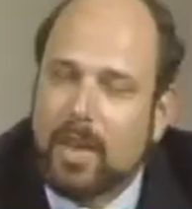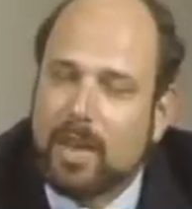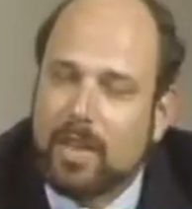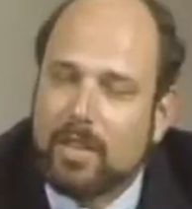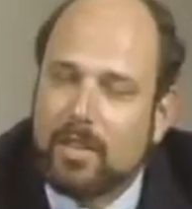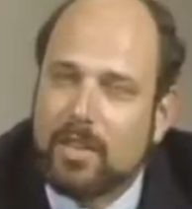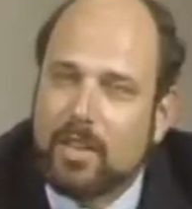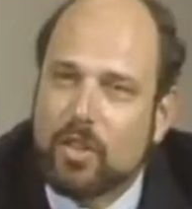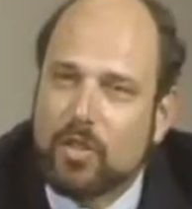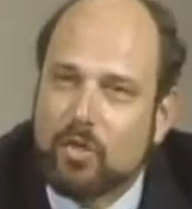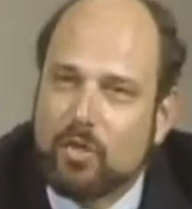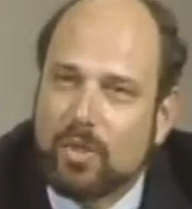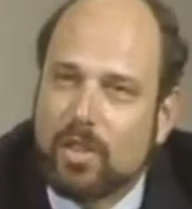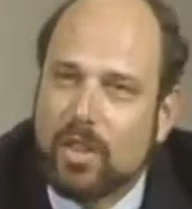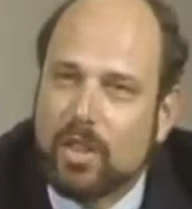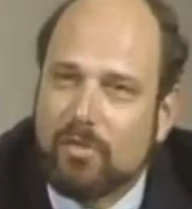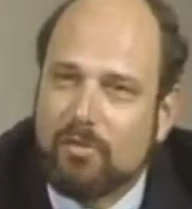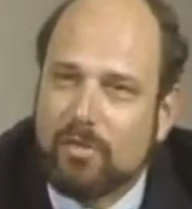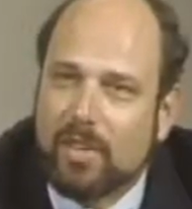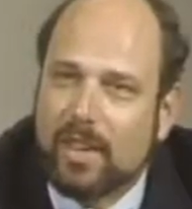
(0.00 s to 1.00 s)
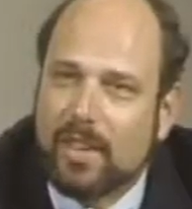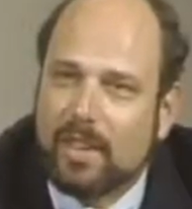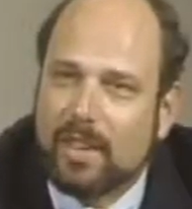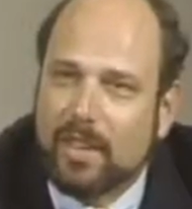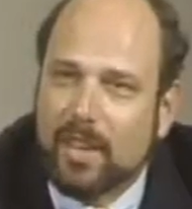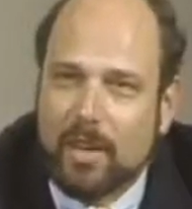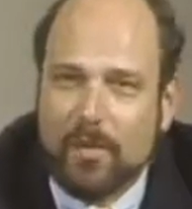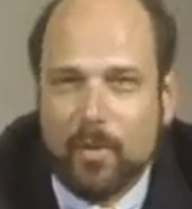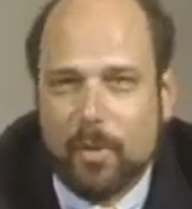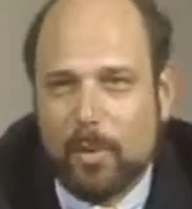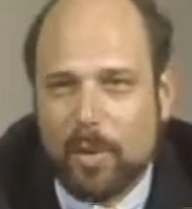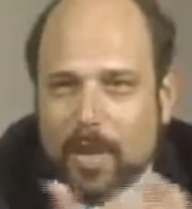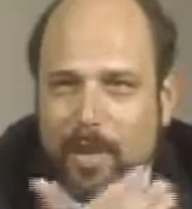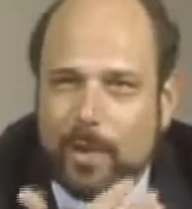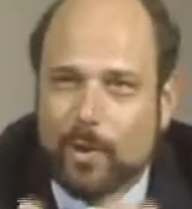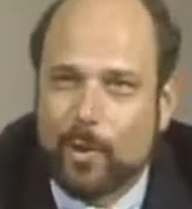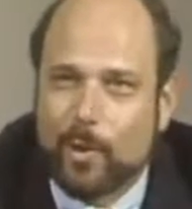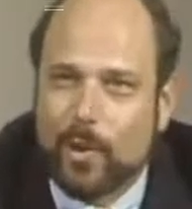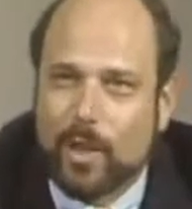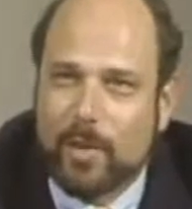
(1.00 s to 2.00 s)
of making things really friendly, everyone
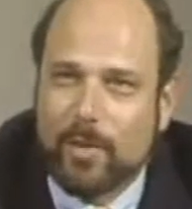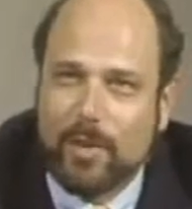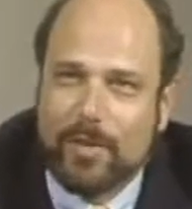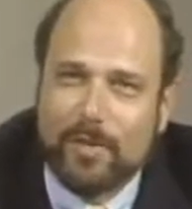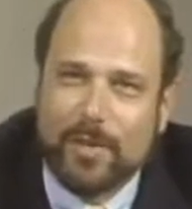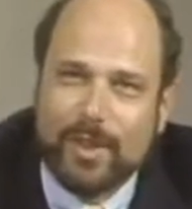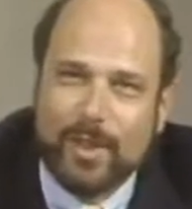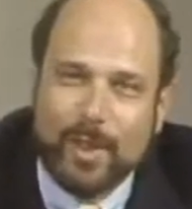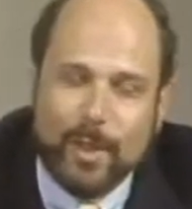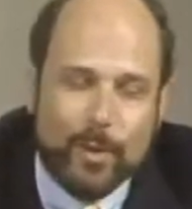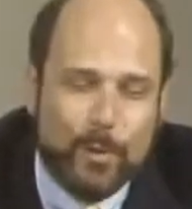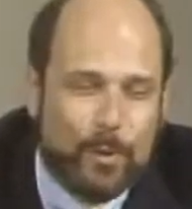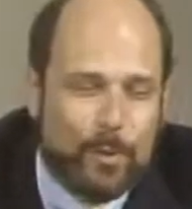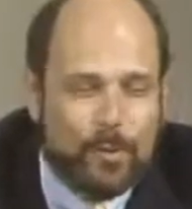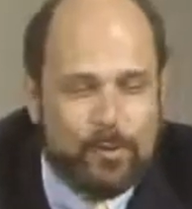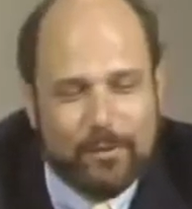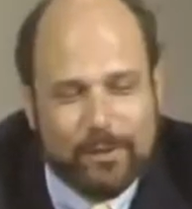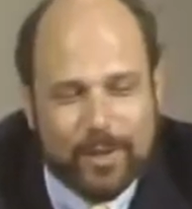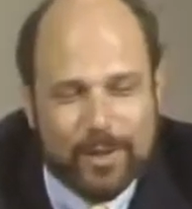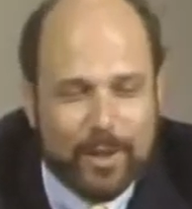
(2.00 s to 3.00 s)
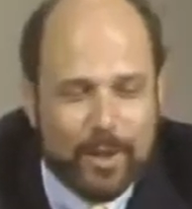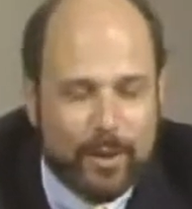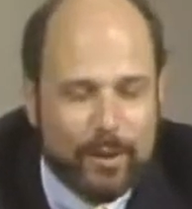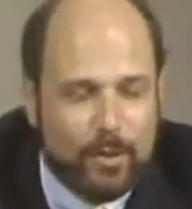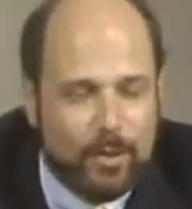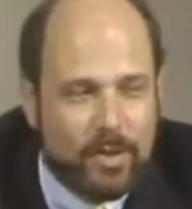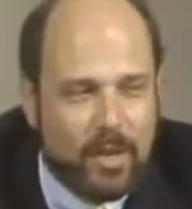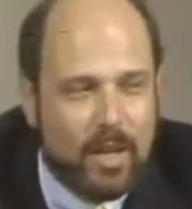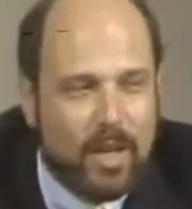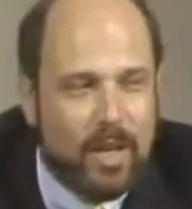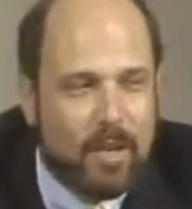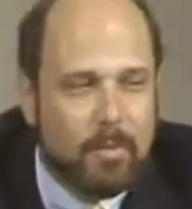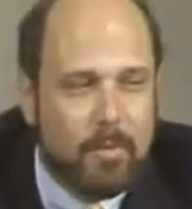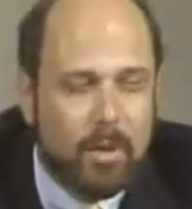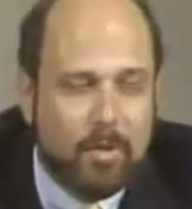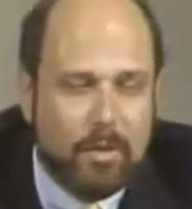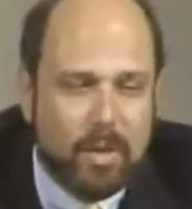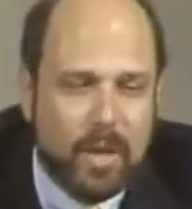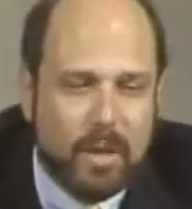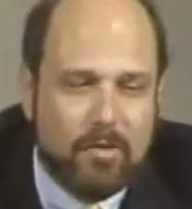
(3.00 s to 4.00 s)
likes to talk about friendly user and fun to use,
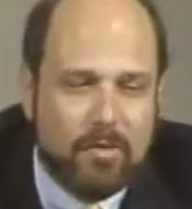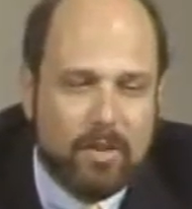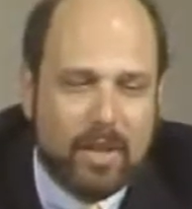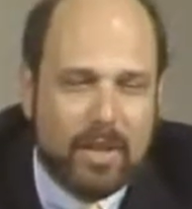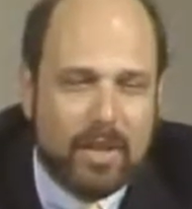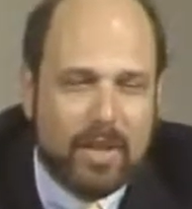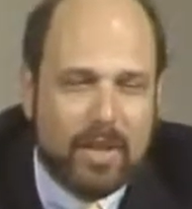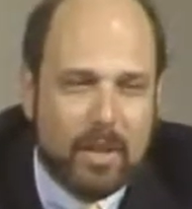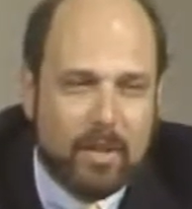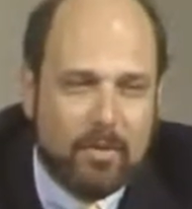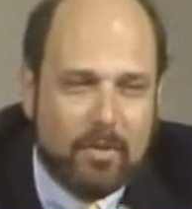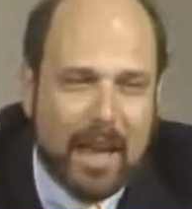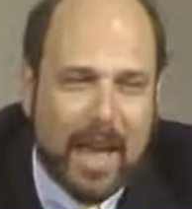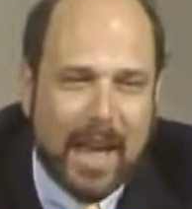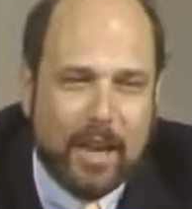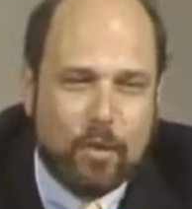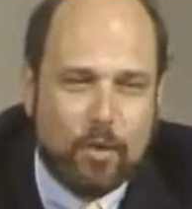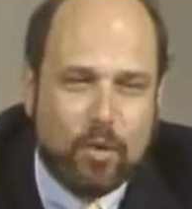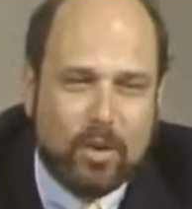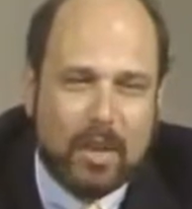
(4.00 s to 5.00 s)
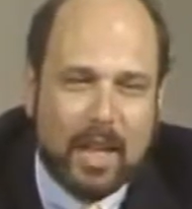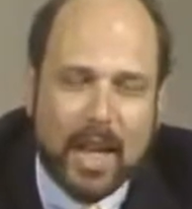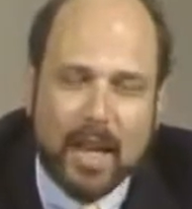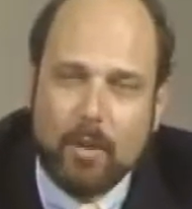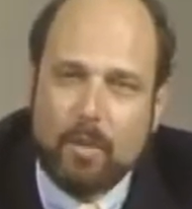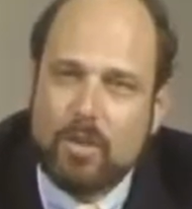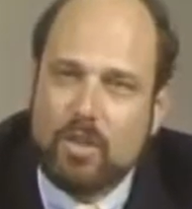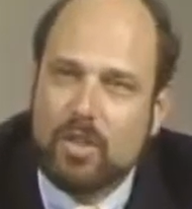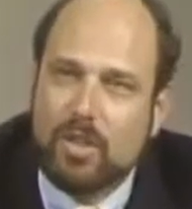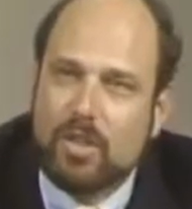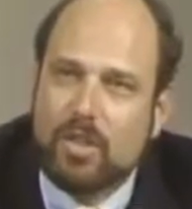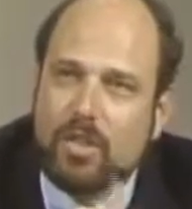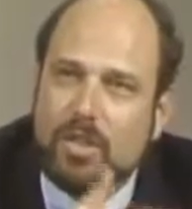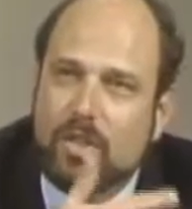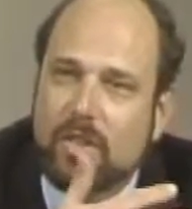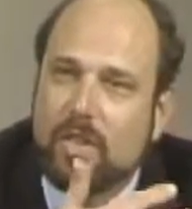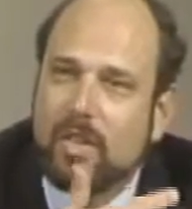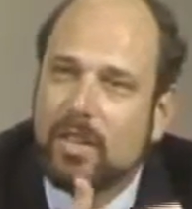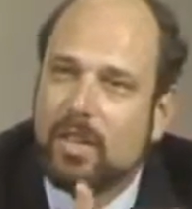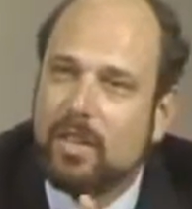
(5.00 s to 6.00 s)
but really friendly, natural
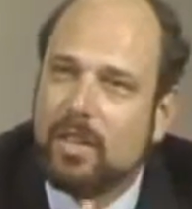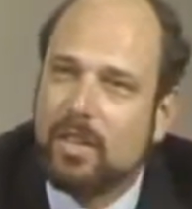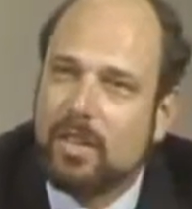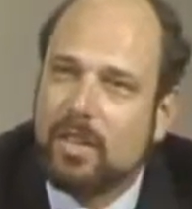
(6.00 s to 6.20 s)
languages,